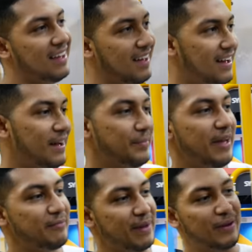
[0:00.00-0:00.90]
I'm um, gonna
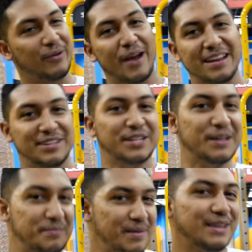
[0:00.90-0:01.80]
have my great,
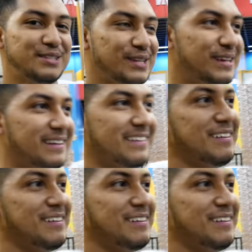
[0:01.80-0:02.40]
amazing,